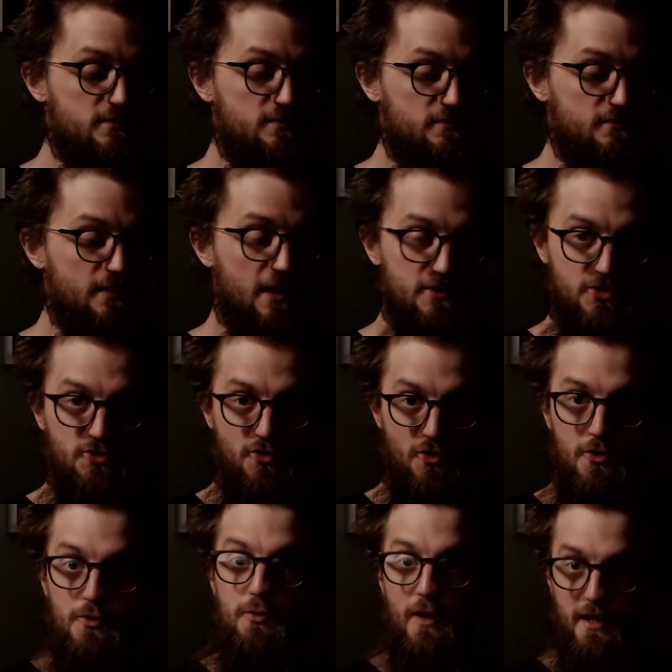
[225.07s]
that's
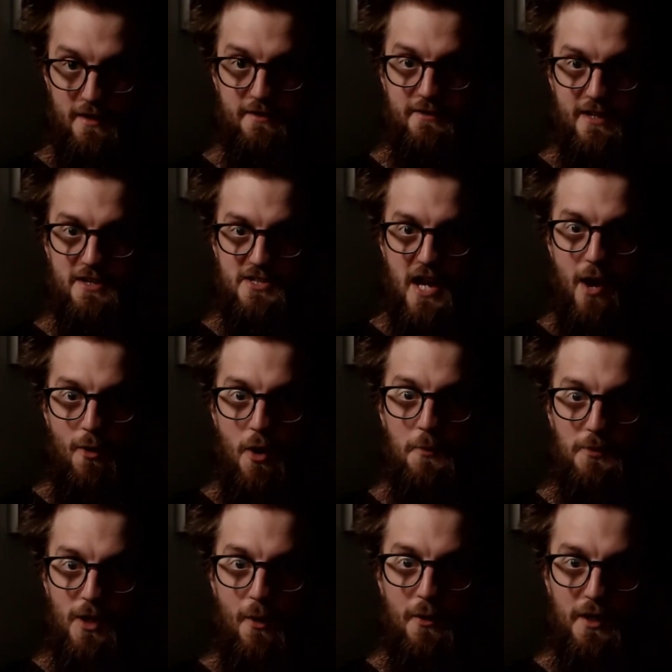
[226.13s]
true, and that's how I'm
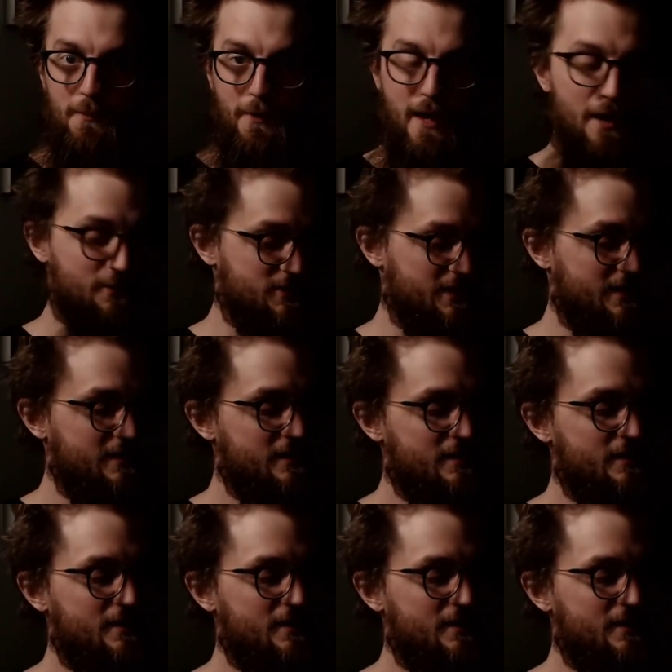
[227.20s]
going about it.